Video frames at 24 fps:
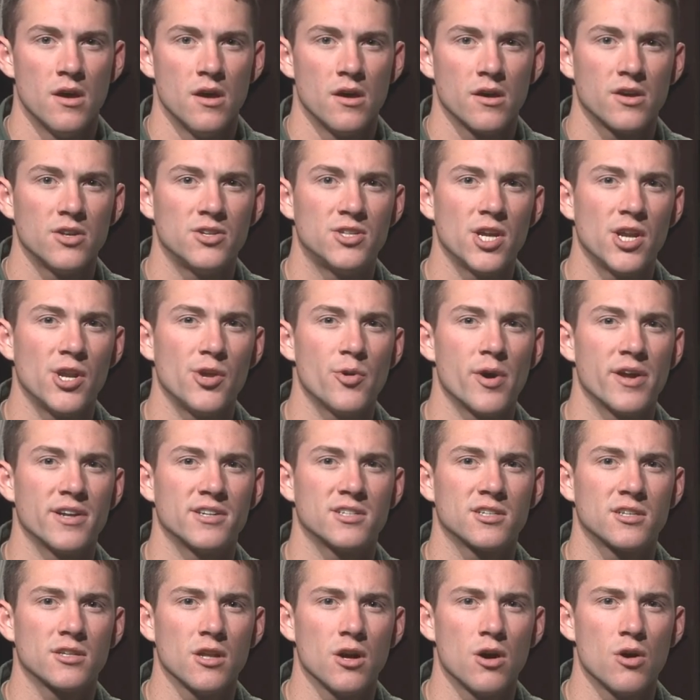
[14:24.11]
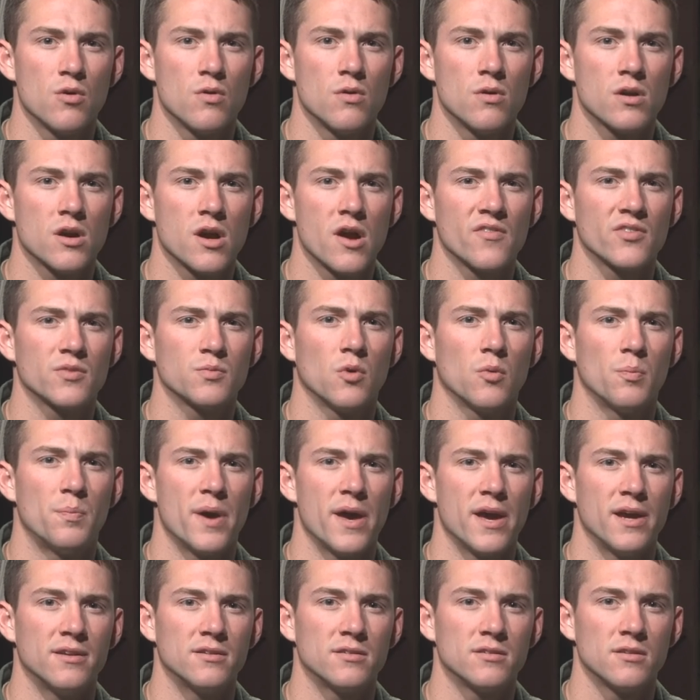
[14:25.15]
Continue at a slow, comfortable
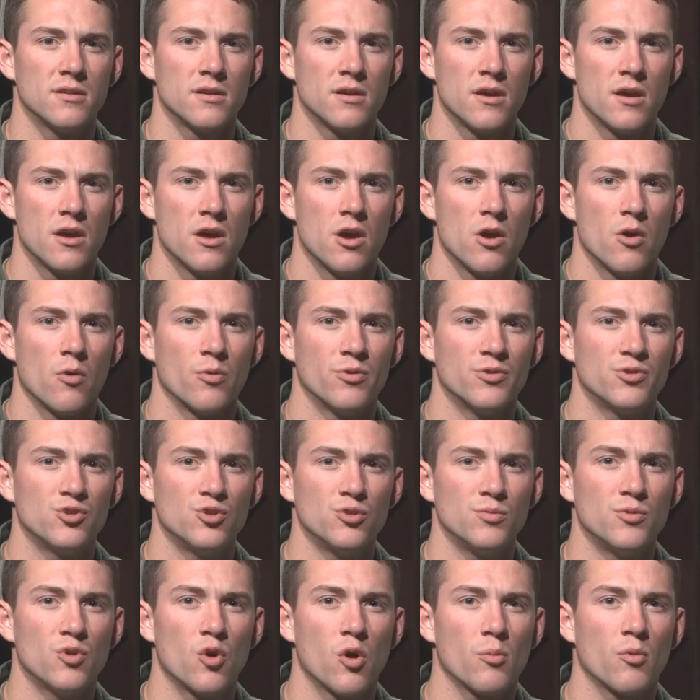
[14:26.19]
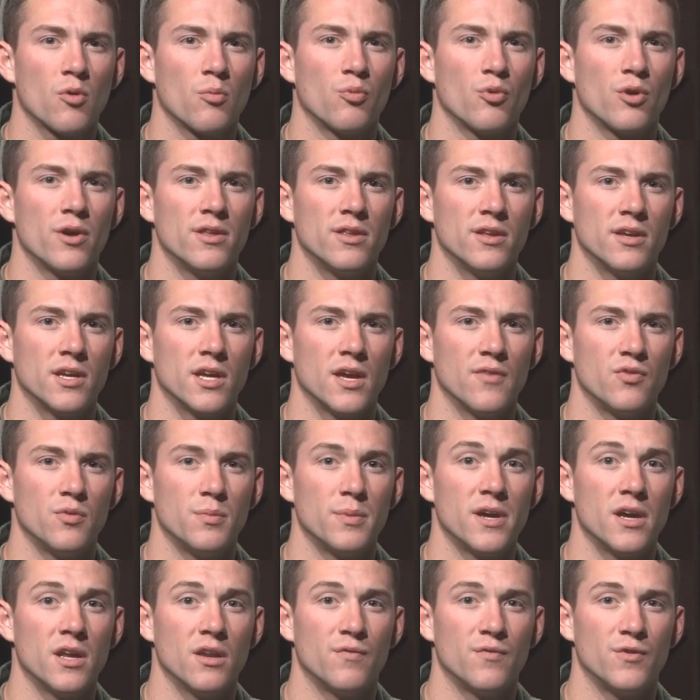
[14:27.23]
pace. Resume normal breathing if you
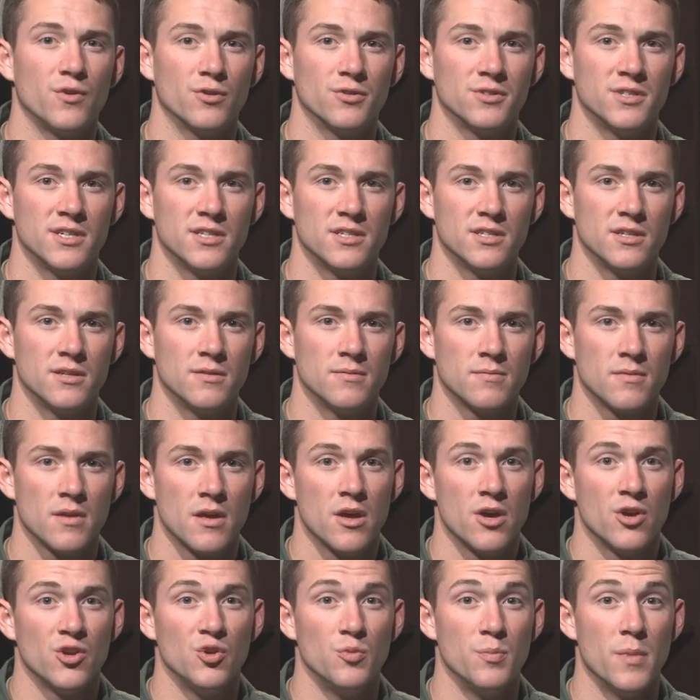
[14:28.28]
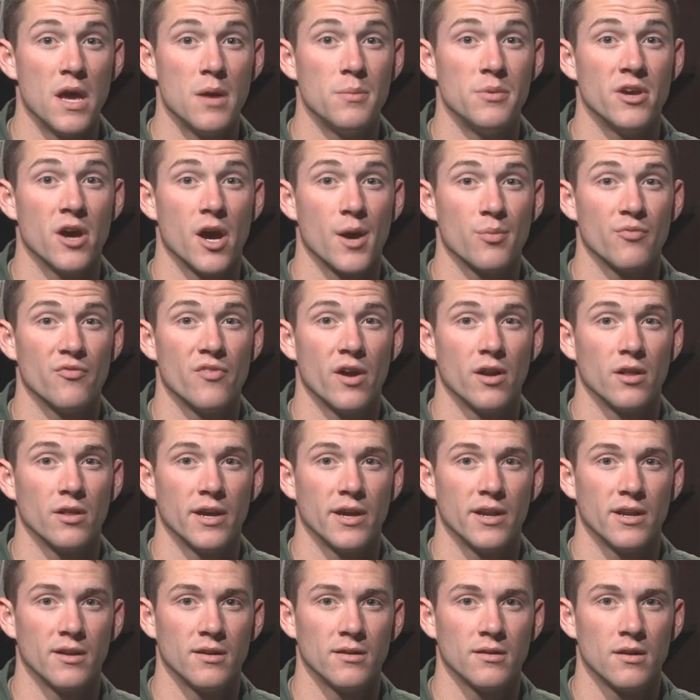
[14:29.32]
begin to feel dizzy. You may be
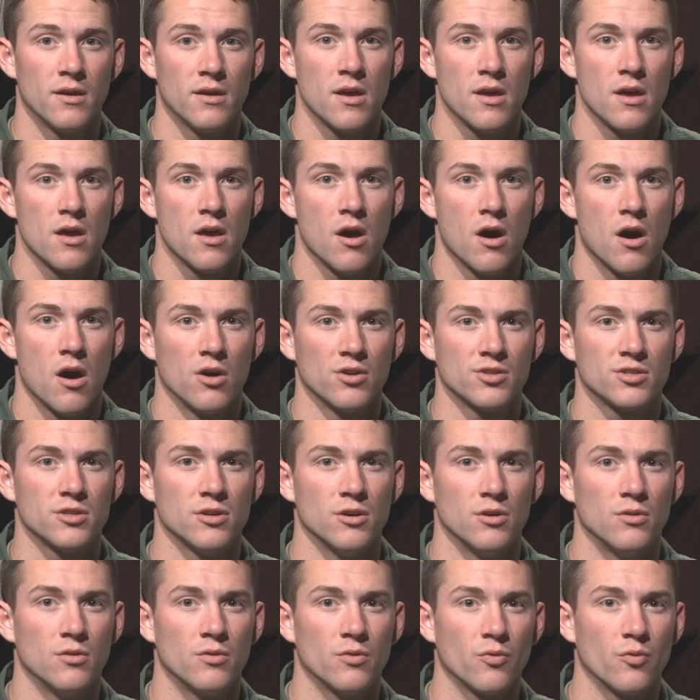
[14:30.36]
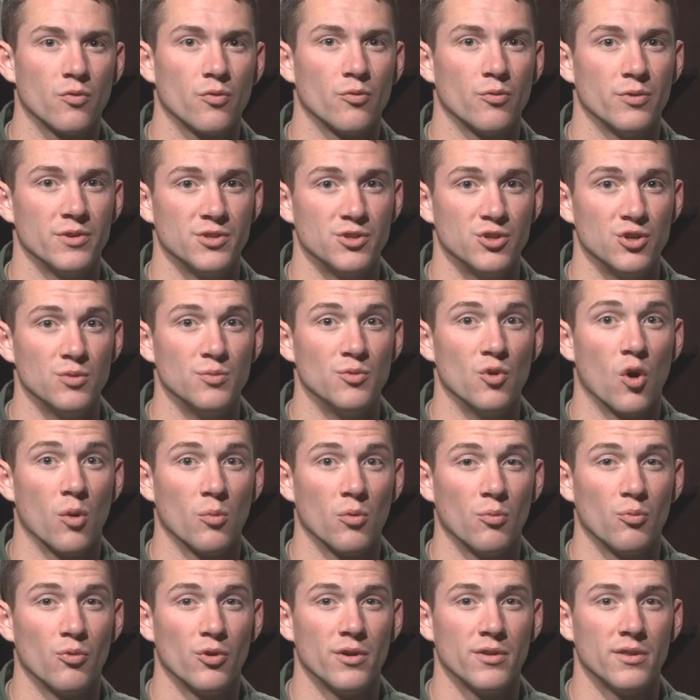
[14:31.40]
hyperventilating. Also, resume
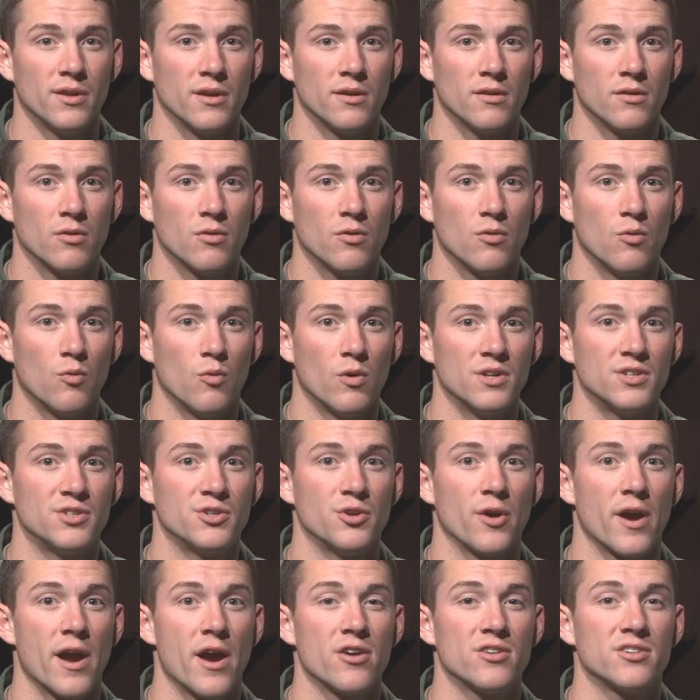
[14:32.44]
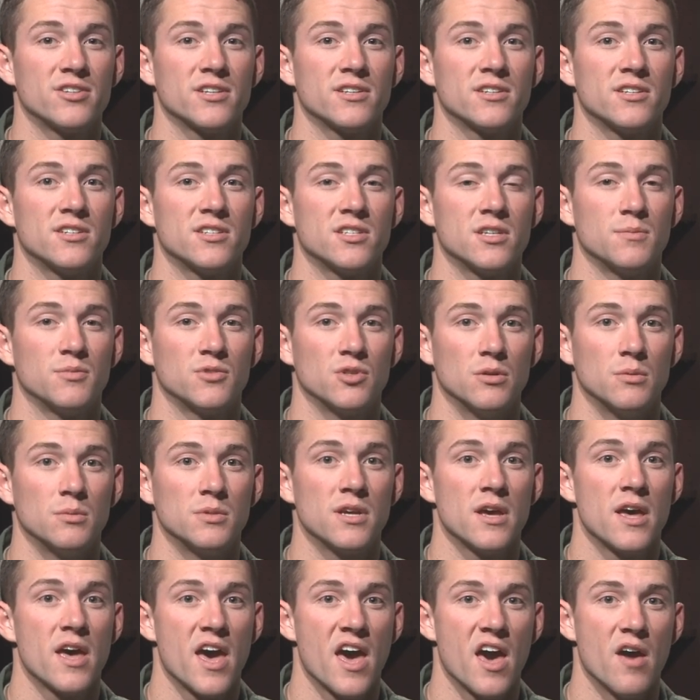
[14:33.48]
normal breathing once your air sickness symptoms
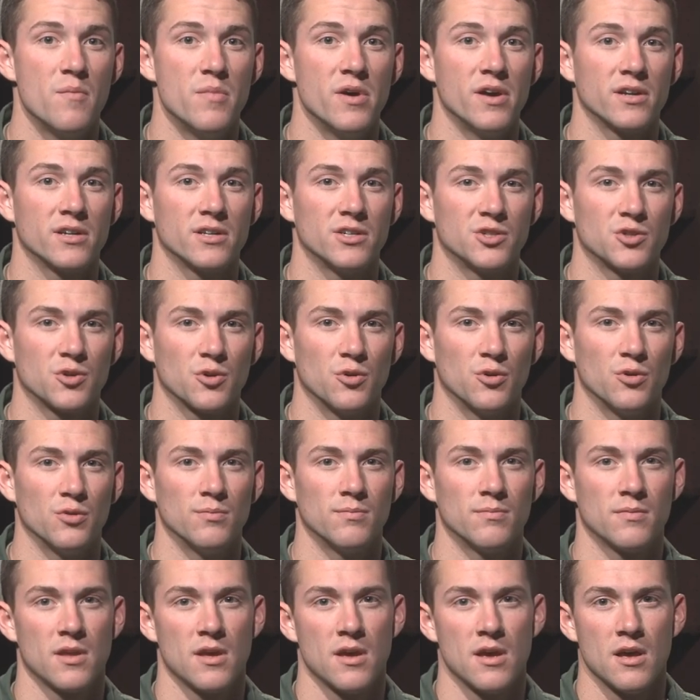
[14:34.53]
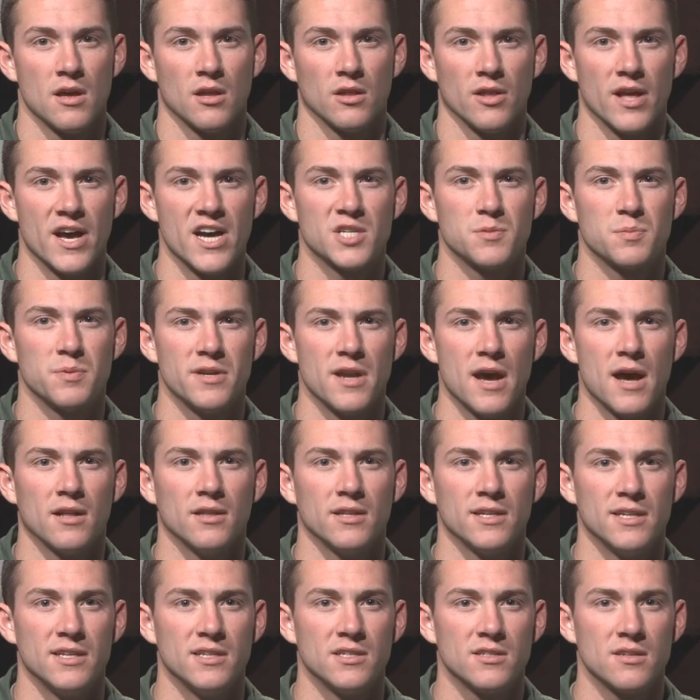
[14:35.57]
have been controlled. Last but not
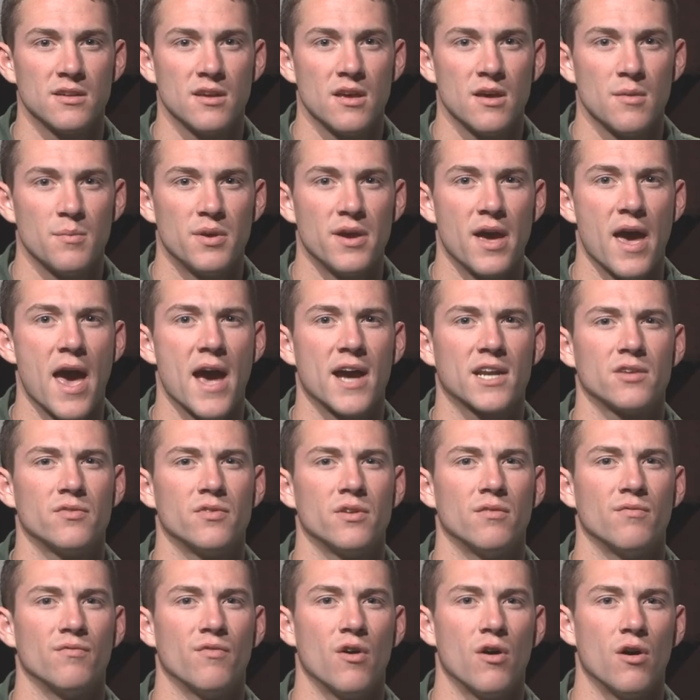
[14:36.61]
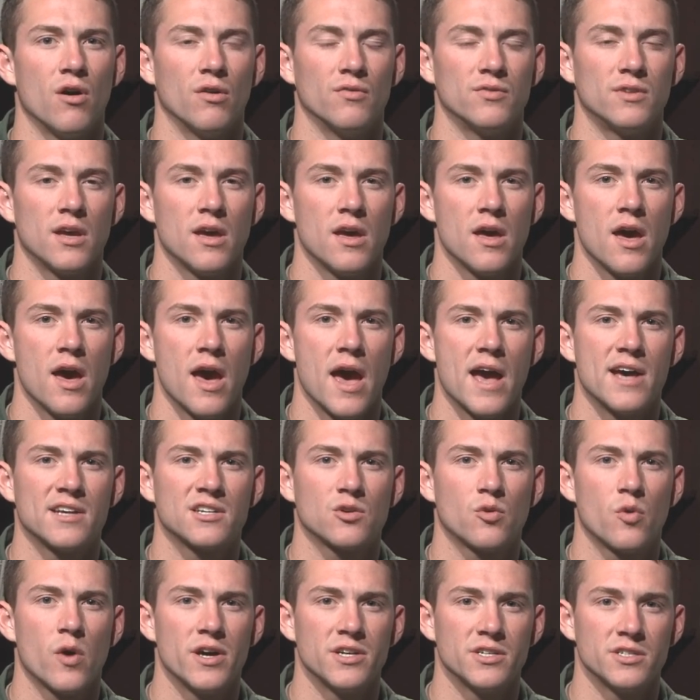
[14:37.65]
least, be active and involved. Ask
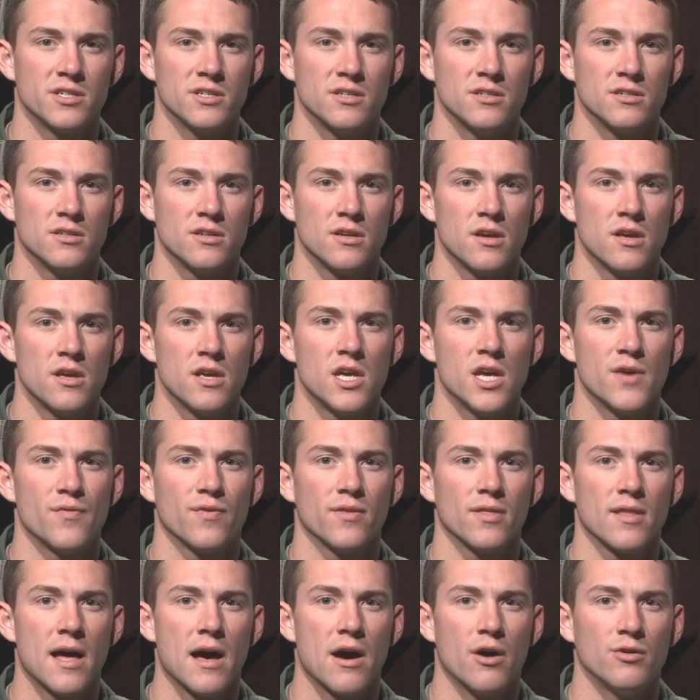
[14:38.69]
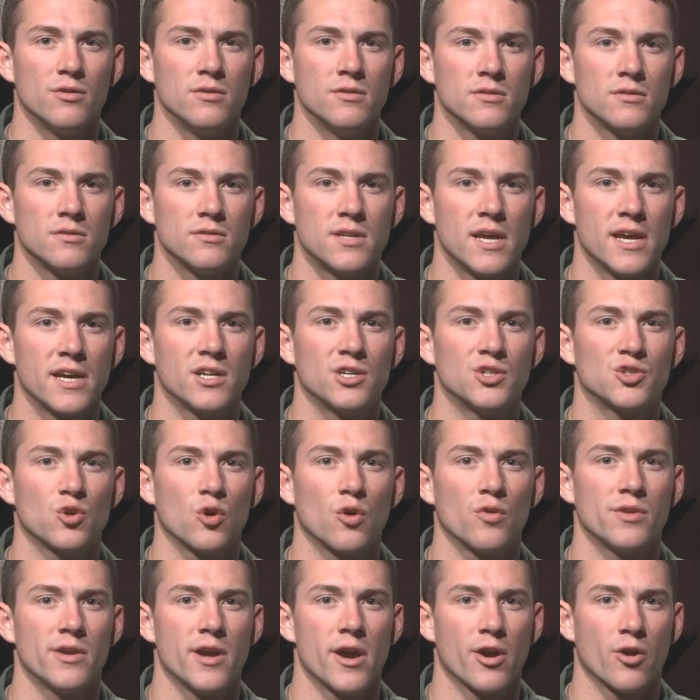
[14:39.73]
questions. If allowed, take control
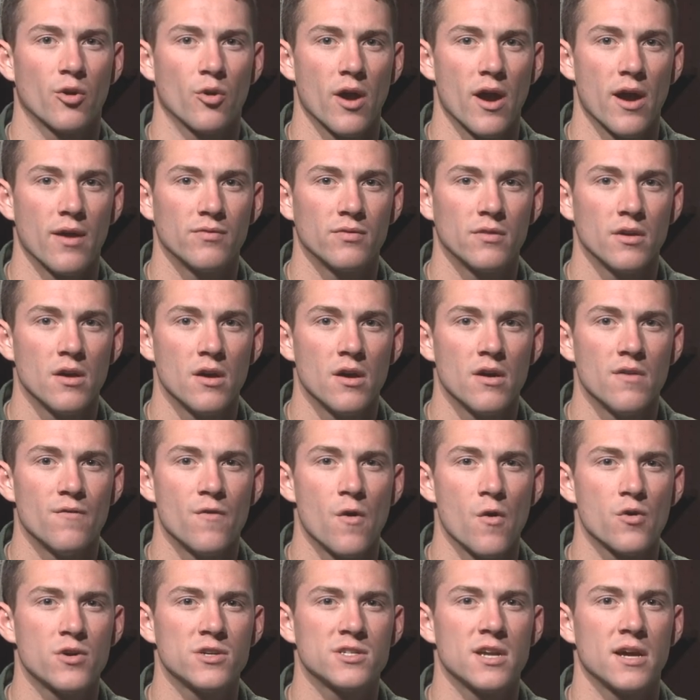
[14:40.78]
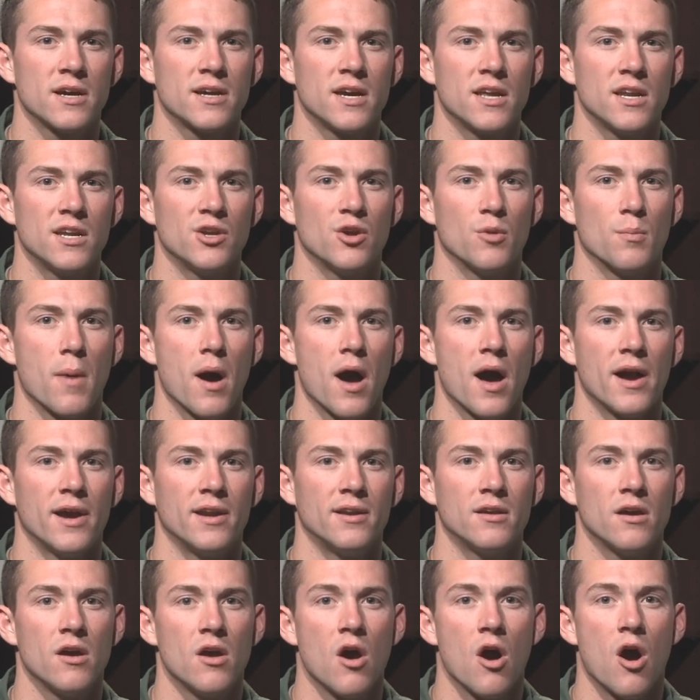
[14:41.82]
of the aircraft. Focus on getting your mind
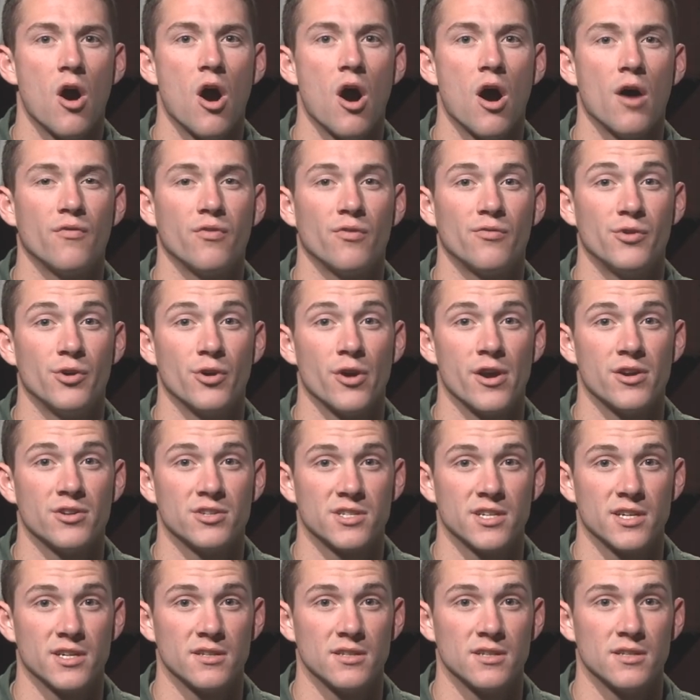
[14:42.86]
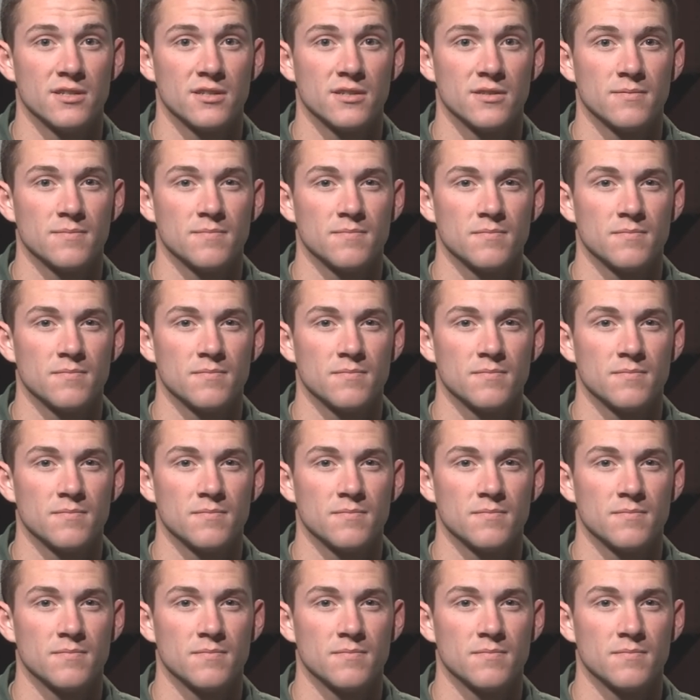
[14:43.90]
off of your air sickness.